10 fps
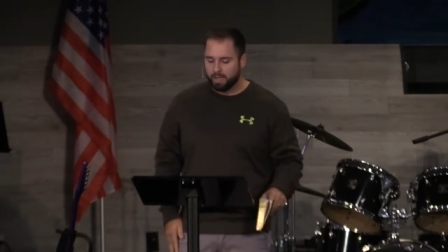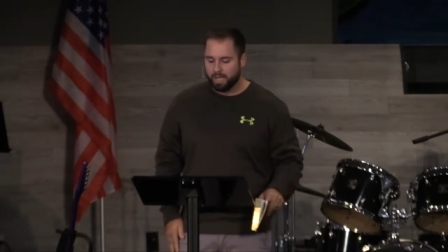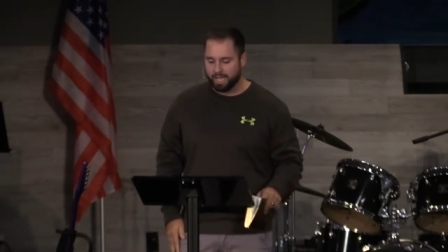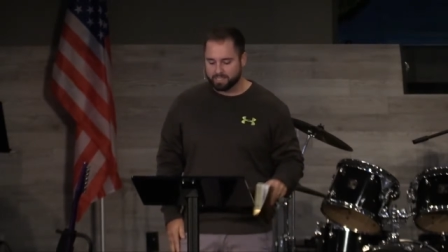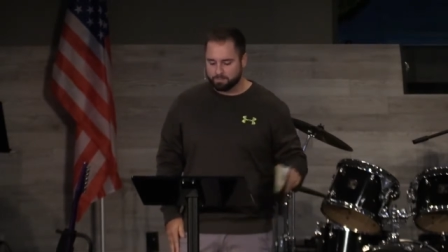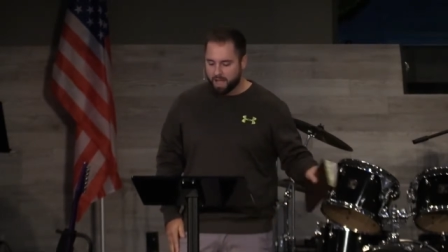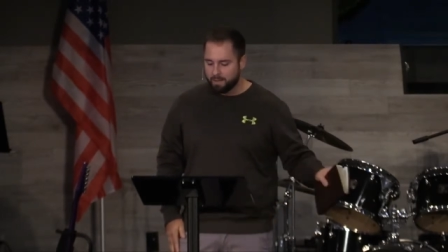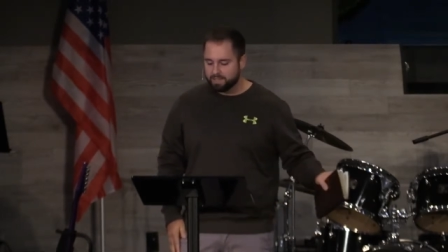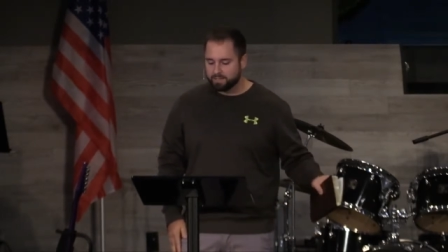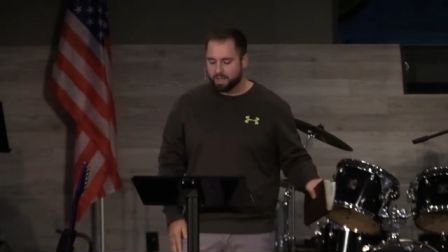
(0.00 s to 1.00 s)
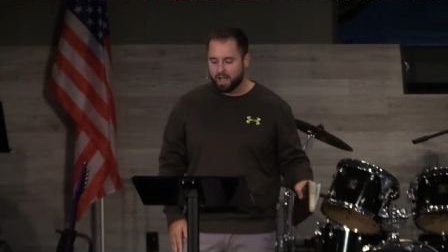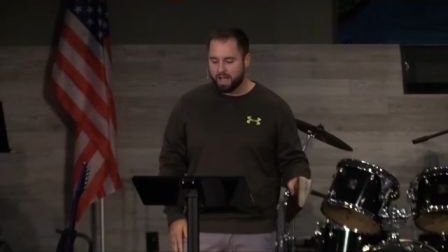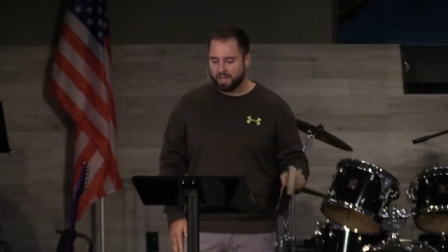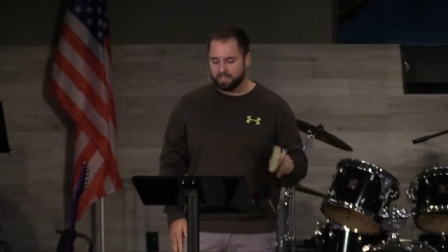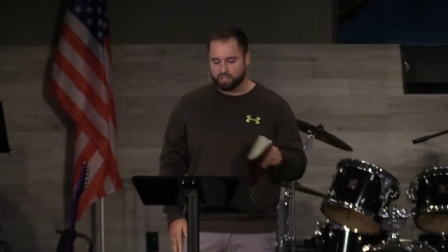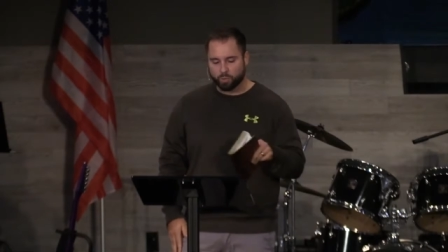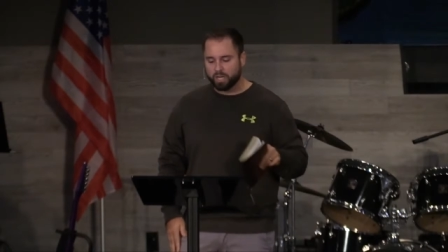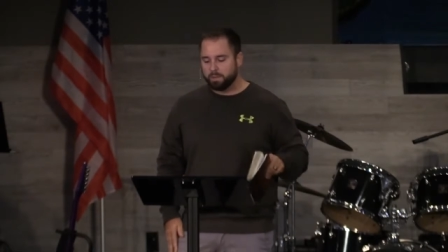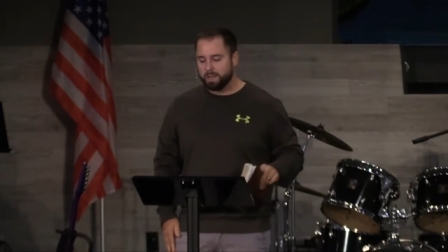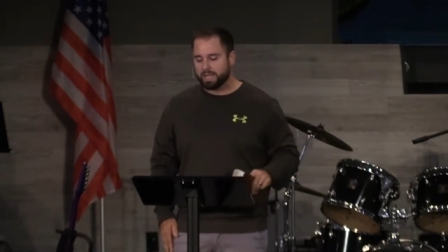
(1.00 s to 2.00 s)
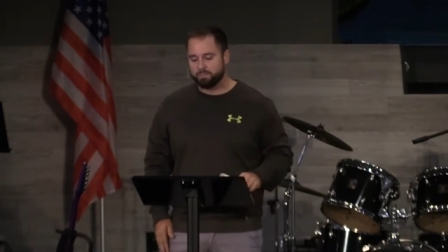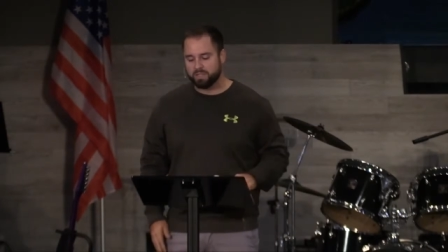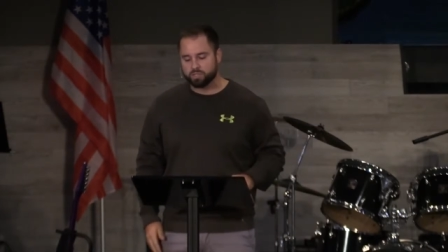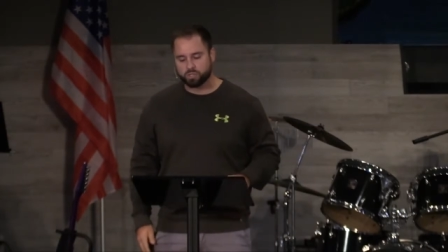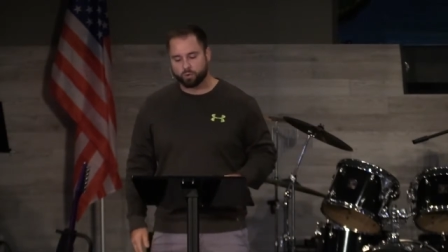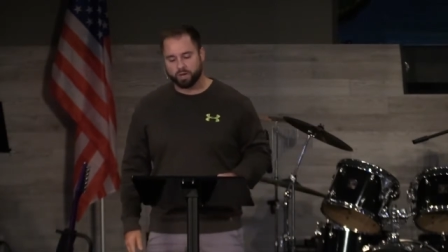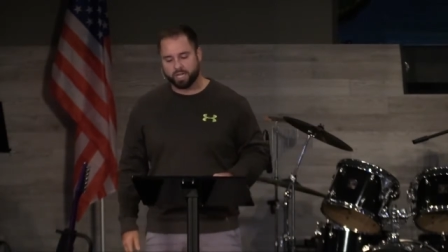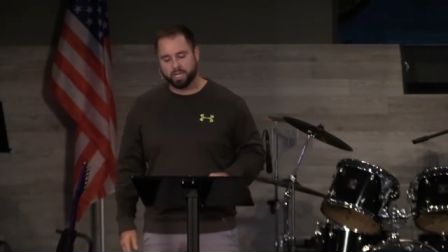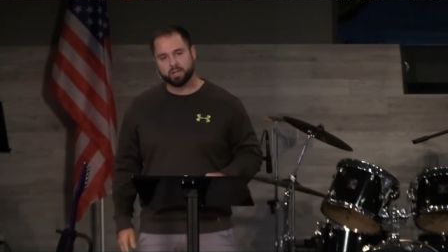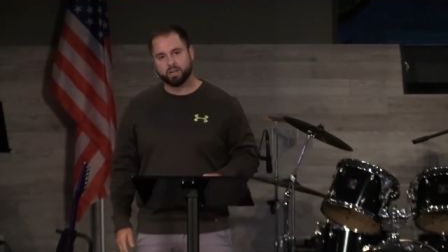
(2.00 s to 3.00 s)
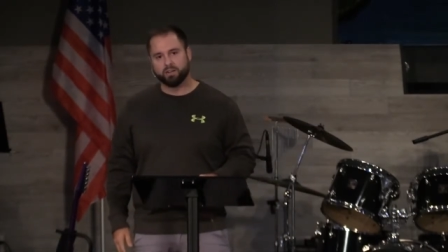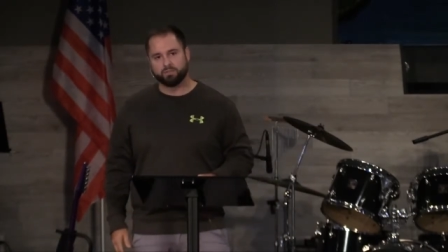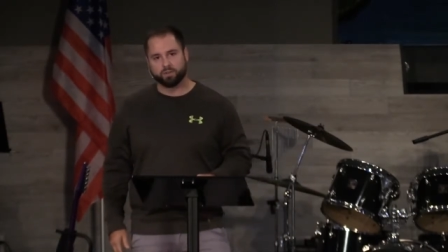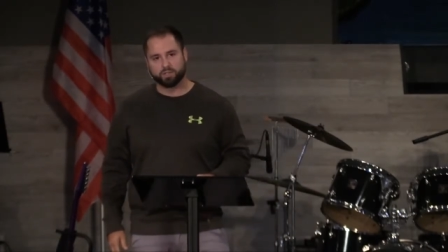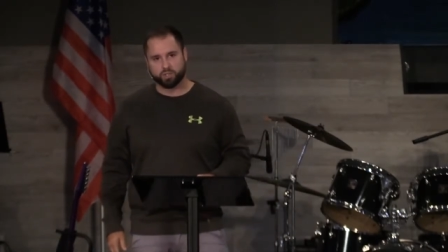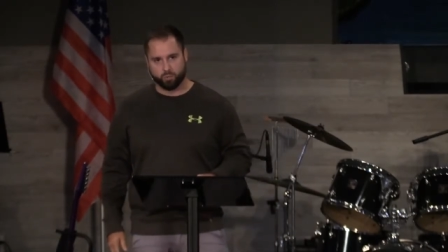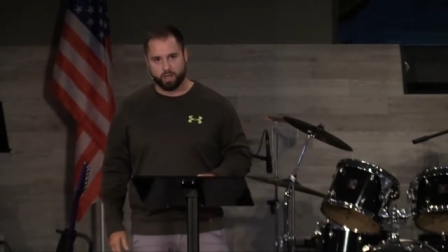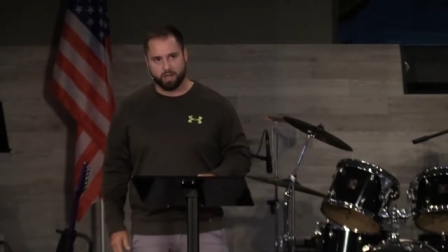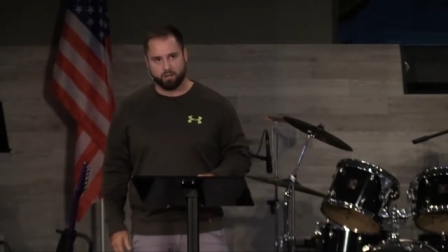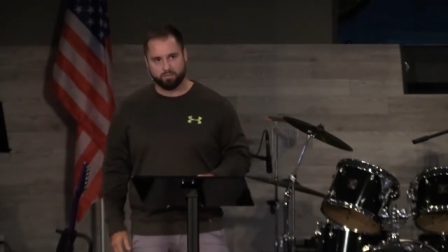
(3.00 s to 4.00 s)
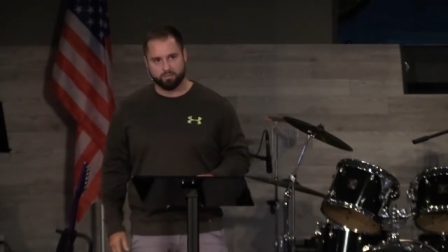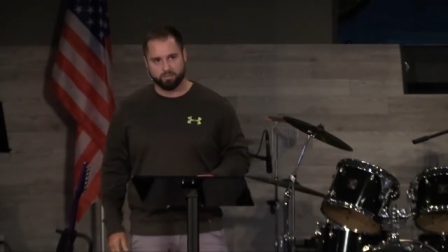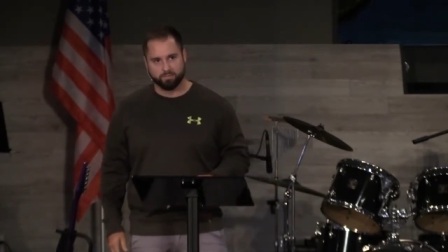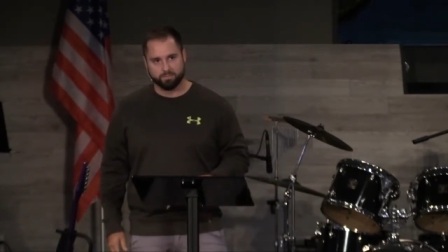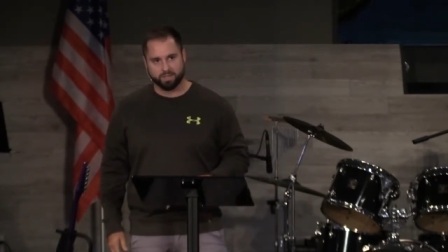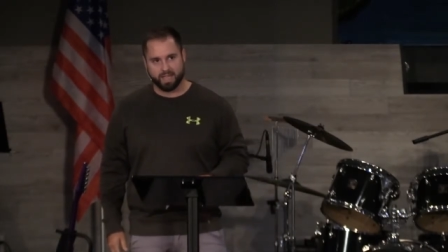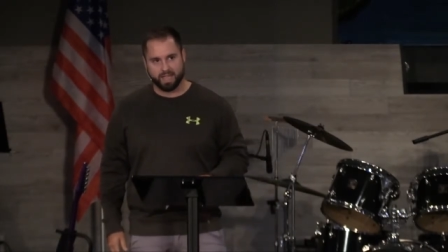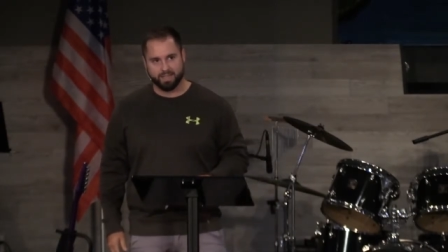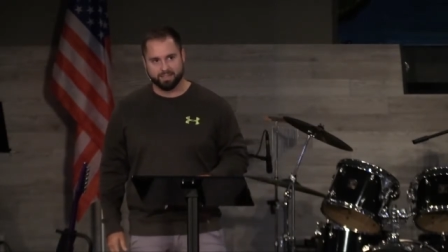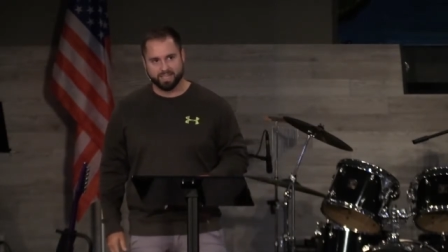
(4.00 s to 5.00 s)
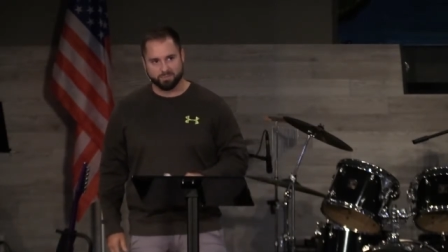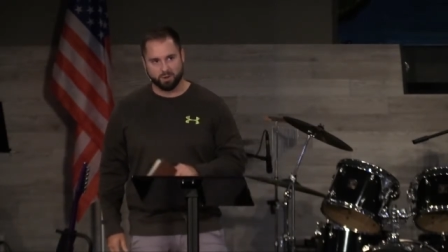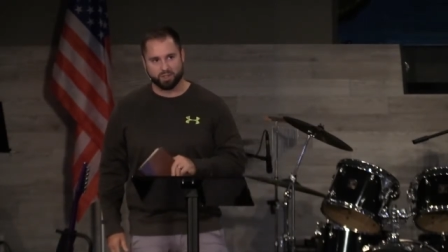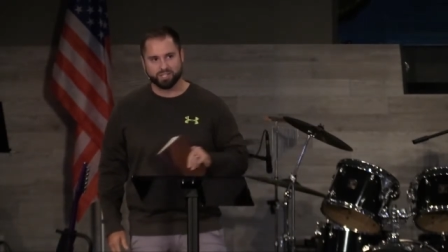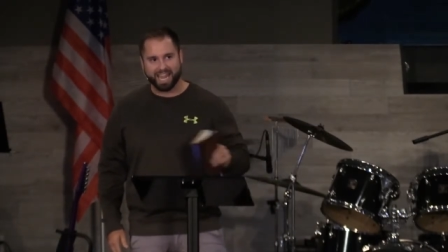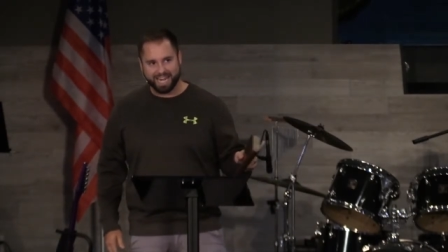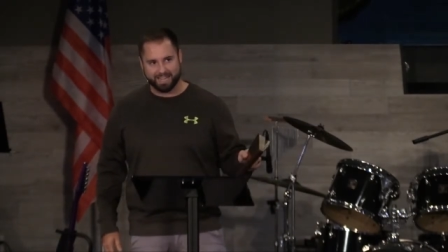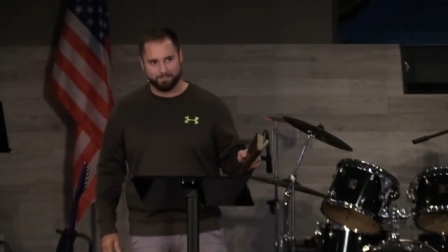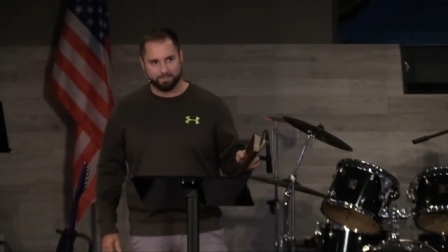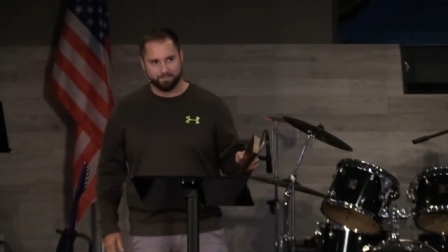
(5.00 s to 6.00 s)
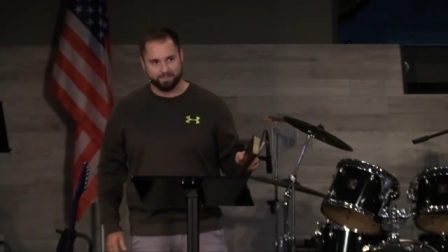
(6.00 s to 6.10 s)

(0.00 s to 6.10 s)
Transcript: Uh, his mom is gone. And so we're going to pick up this story here in verse 12. Okay? His brothers hate him.